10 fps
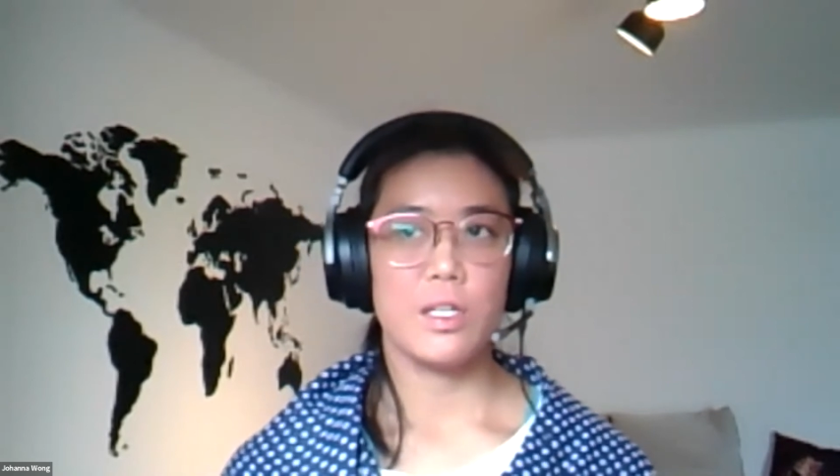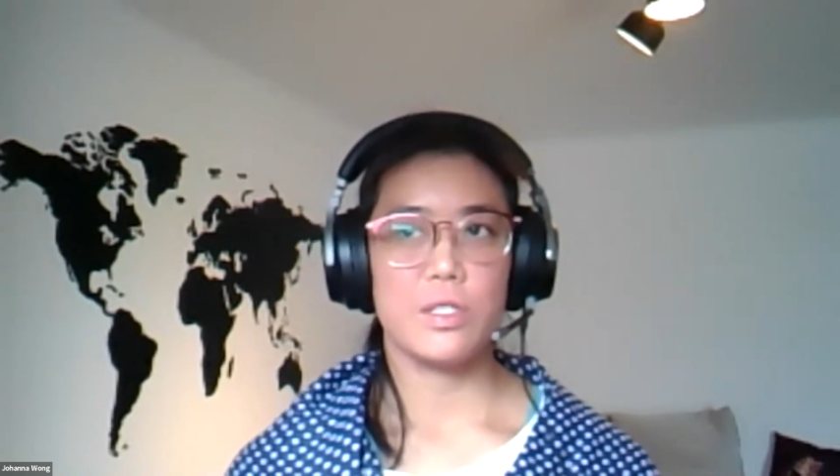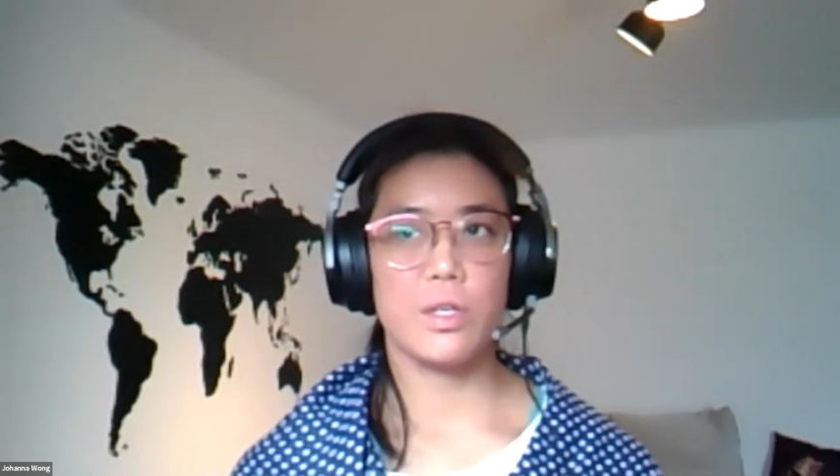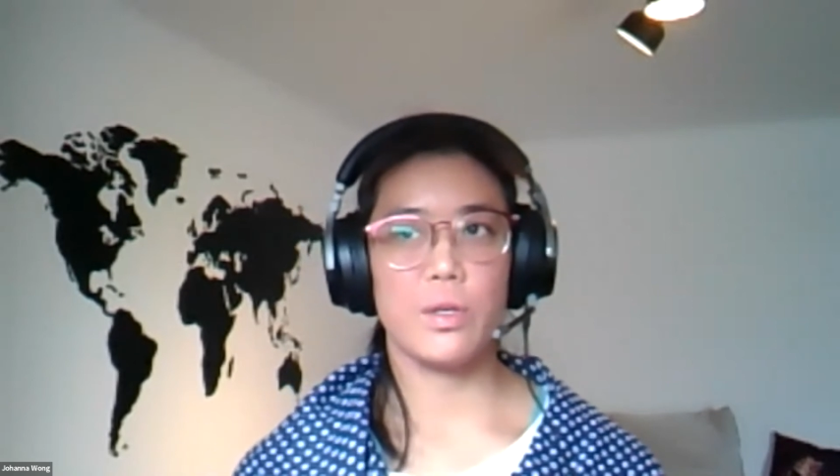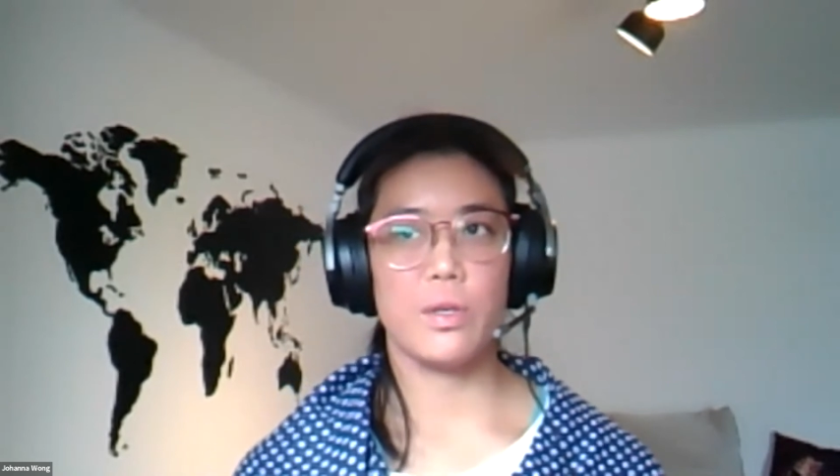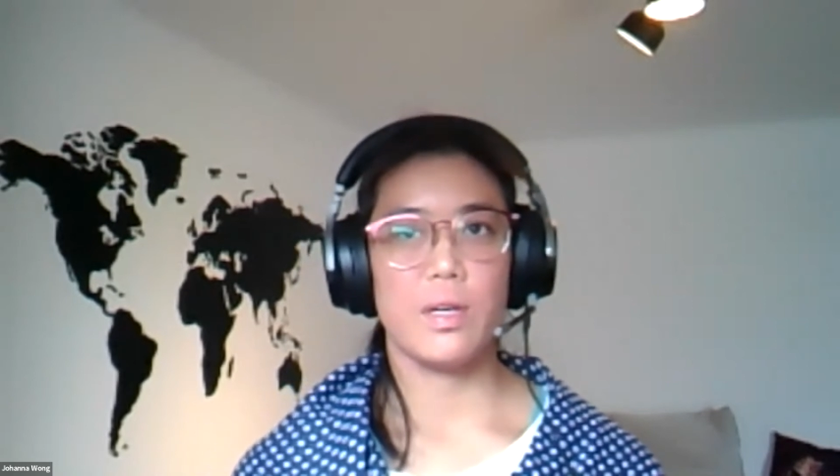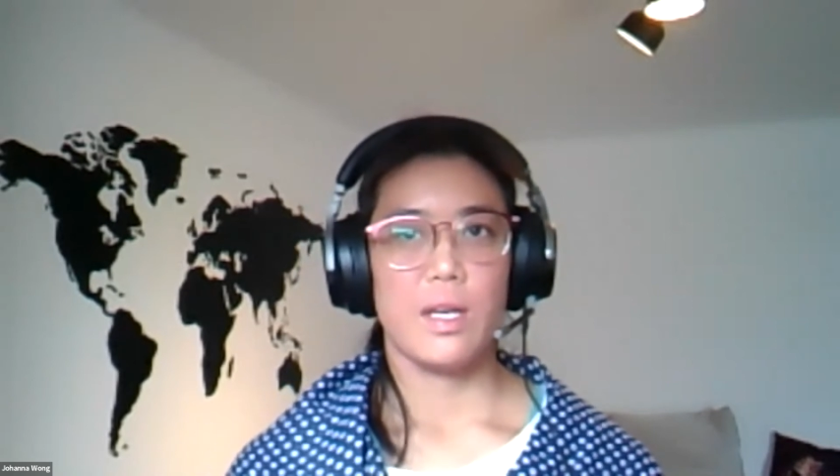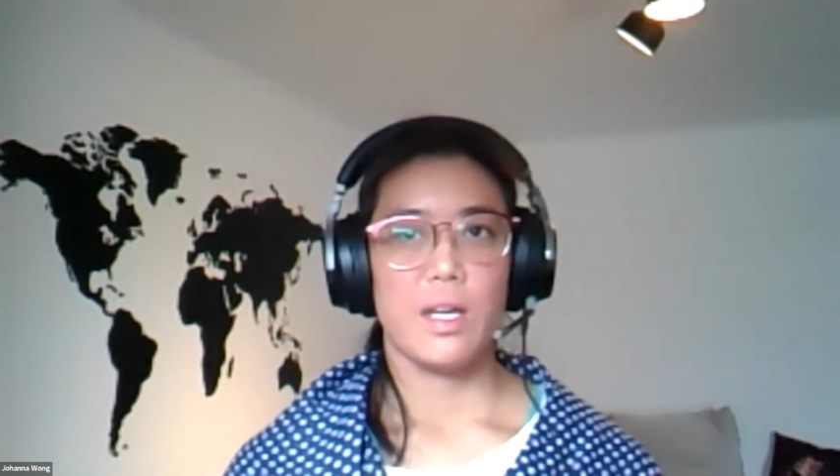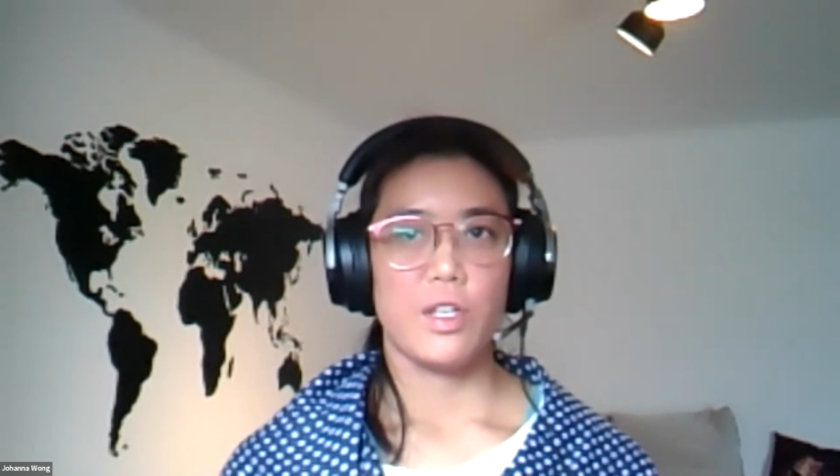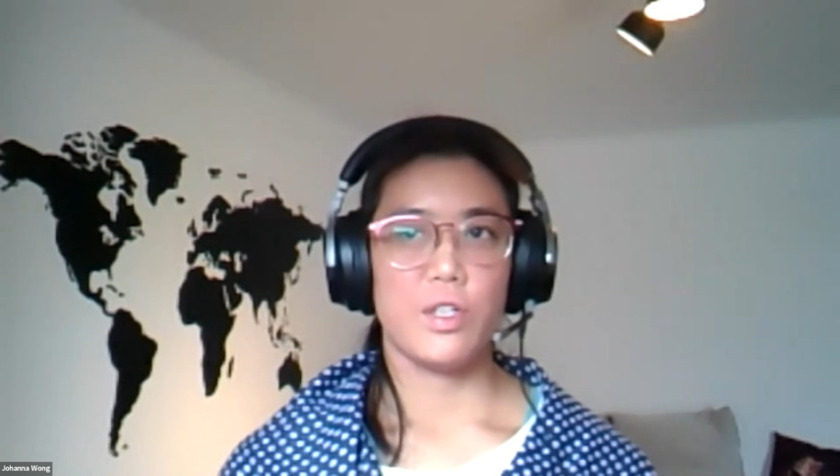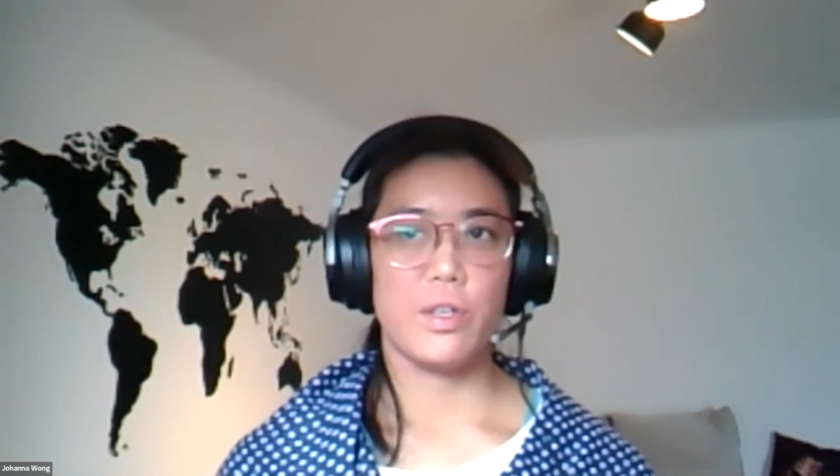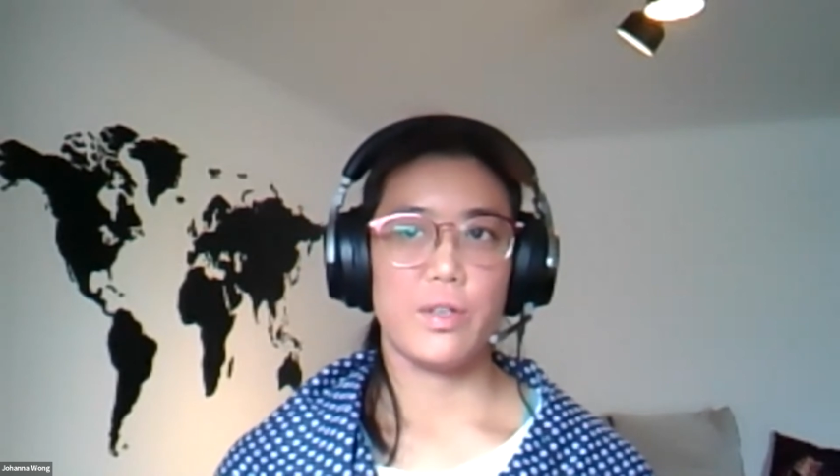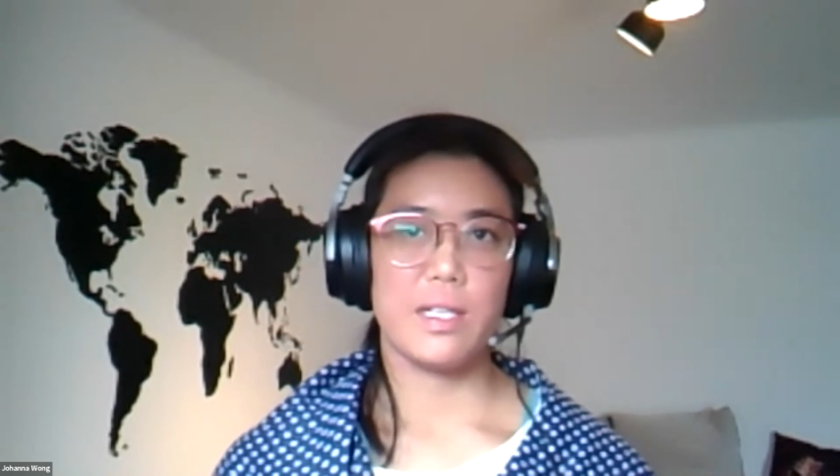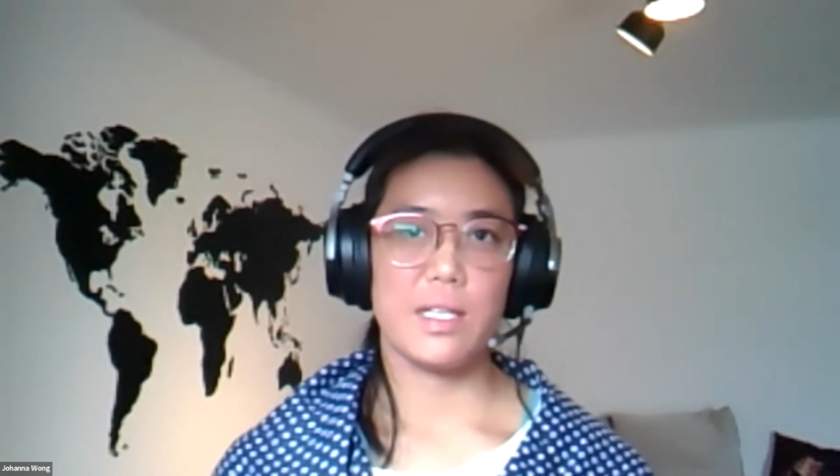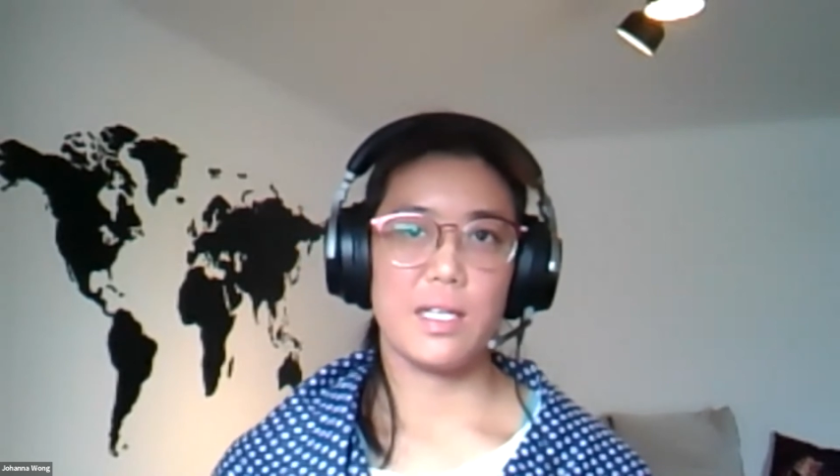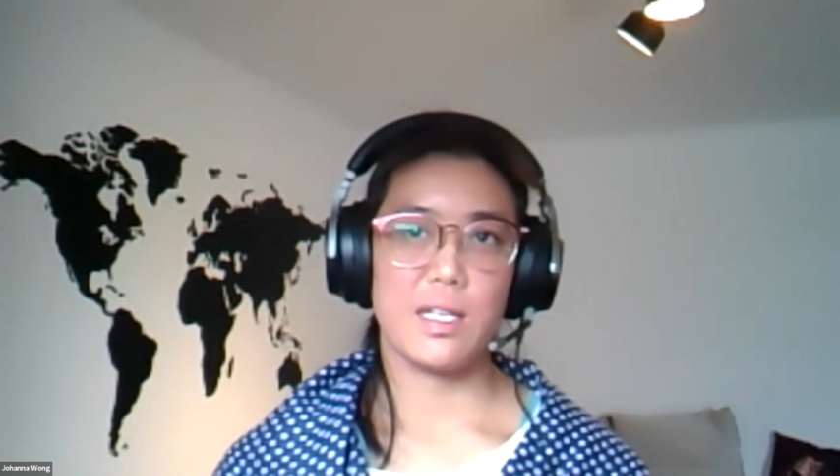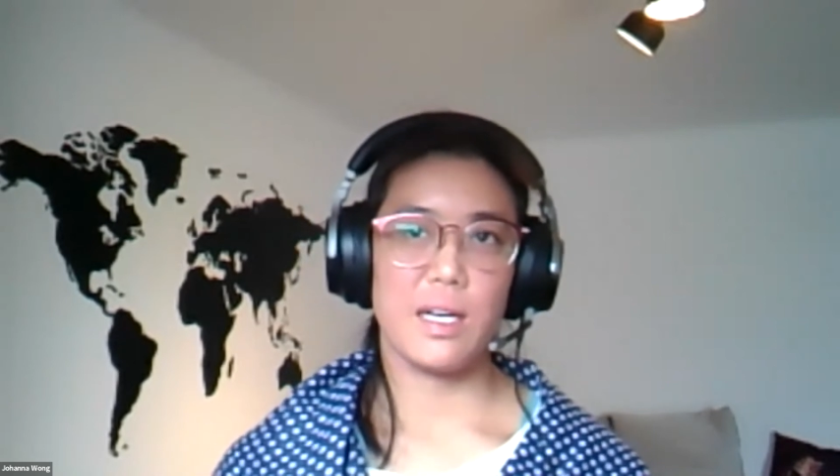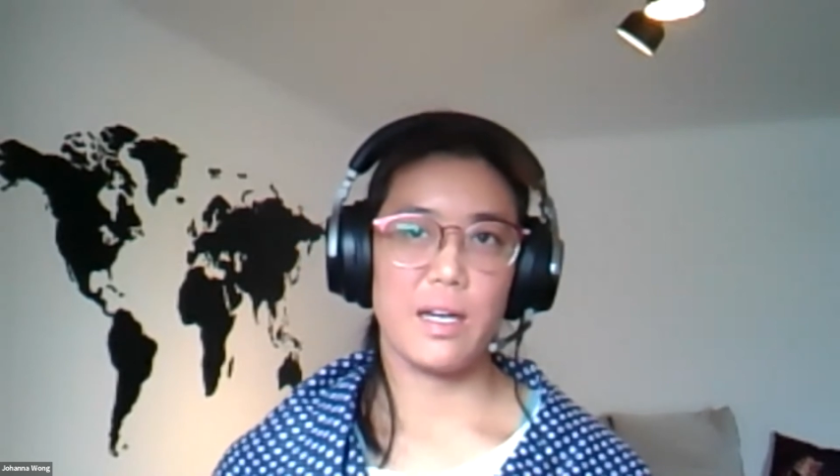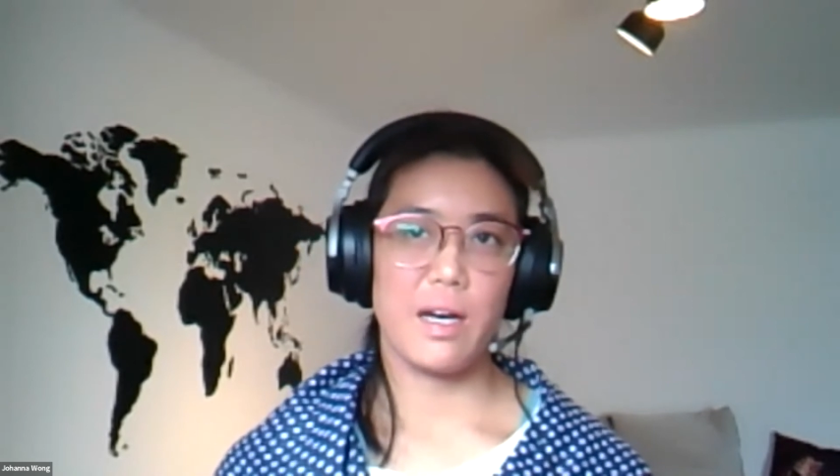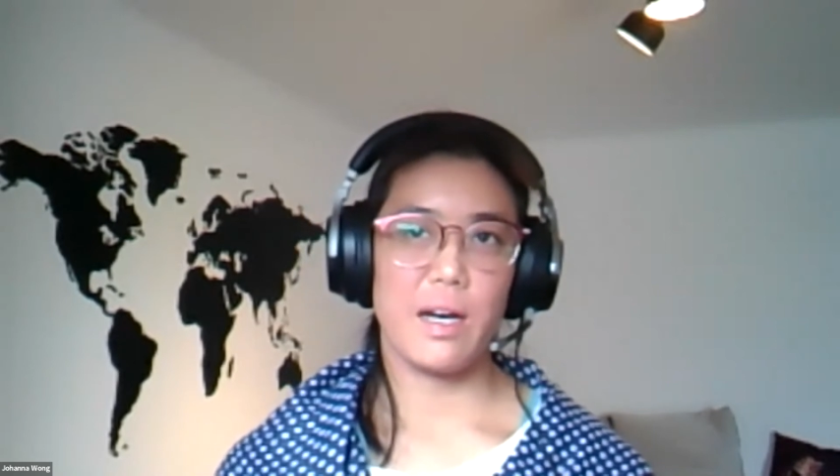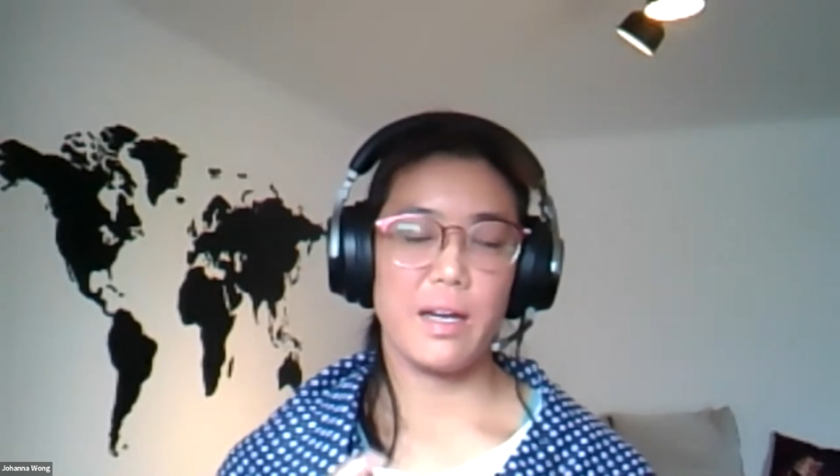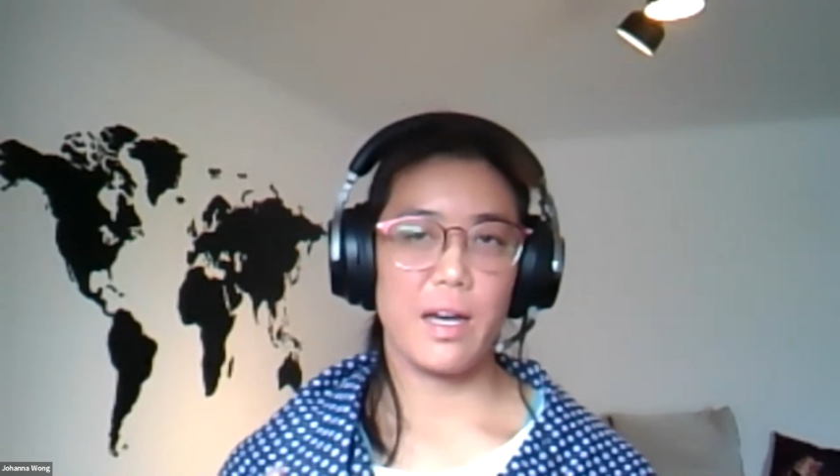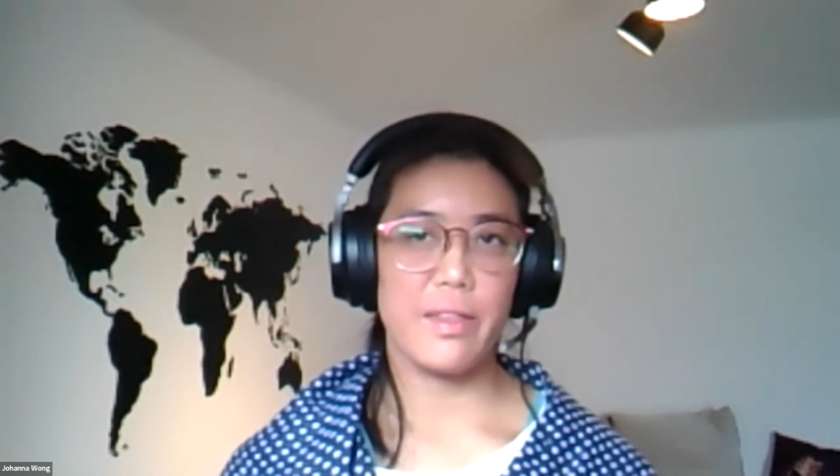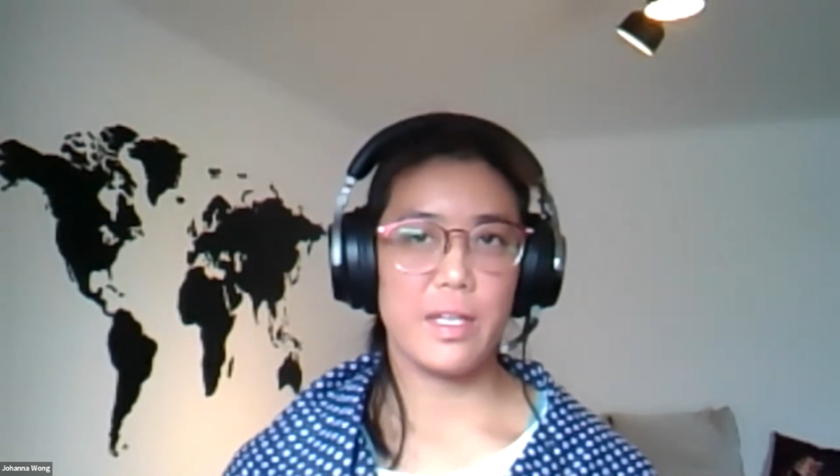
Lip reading: So, I